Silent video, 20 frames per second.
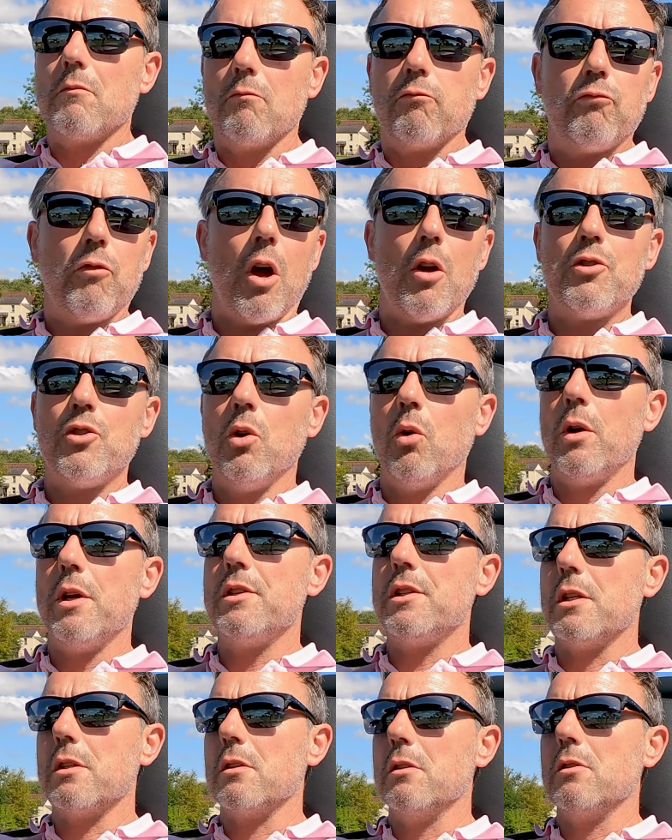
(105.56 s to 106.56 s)
Road
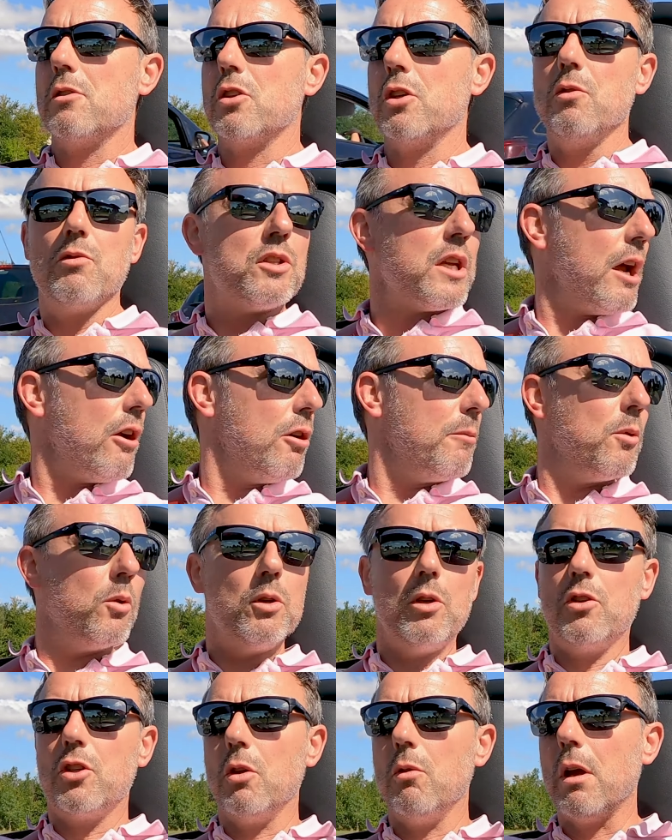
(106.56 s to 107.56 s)
noise isn't too terrible.
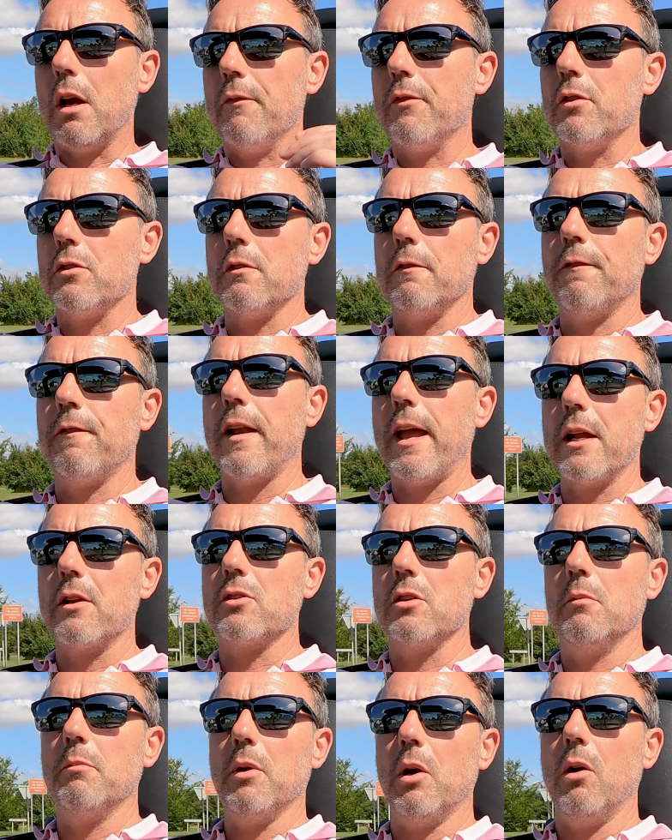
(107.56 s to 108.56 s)
You do have the
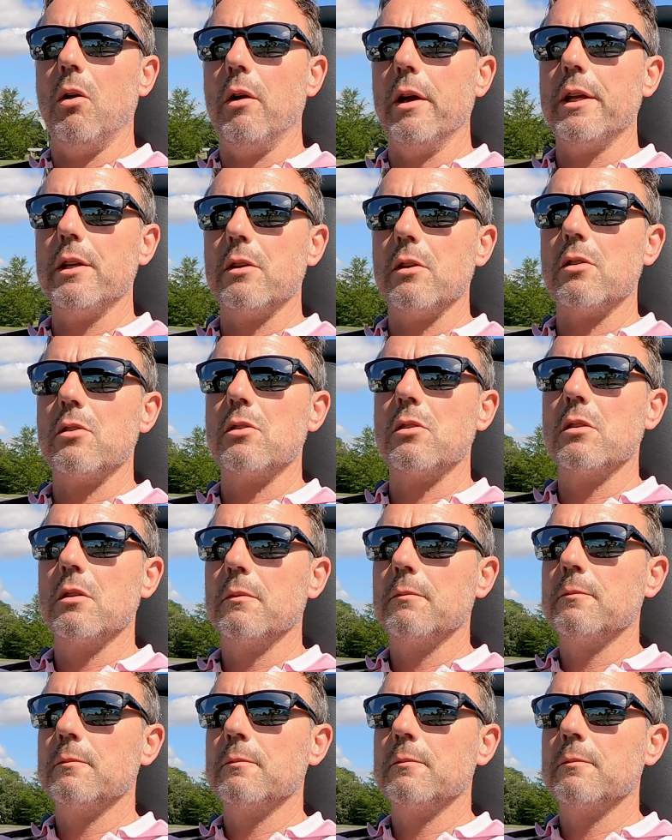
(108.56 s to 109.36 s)
deflector behind us,